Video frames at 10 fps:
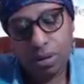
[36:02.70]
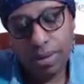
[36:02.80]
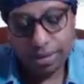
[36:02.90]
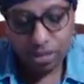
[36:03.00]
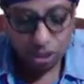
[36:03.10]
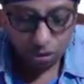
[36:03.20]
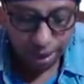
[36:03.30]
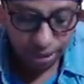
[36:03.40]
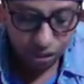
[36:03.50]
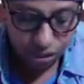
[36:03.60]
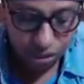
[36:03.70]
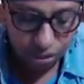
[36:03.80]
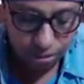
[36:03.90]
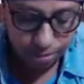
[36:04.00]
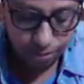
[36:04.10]
that
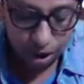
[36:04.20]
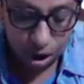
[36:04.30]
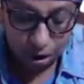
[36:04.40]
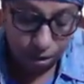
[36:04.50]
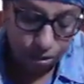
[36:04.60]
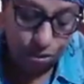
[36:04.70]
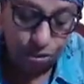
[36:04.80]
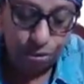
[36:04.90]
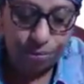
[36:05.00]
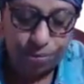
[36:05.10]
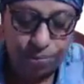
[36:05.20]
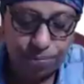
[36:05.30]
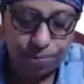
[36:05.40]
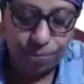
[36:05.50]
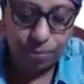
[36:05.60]
scratches are a concern
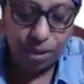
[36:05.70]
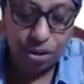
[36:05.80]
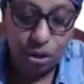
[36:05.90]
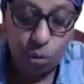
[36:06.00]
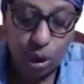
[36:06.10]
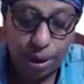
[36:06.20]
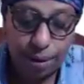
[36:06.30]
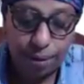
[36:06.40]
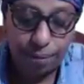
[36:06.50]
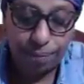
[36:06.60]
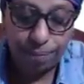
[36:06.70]
on your wire.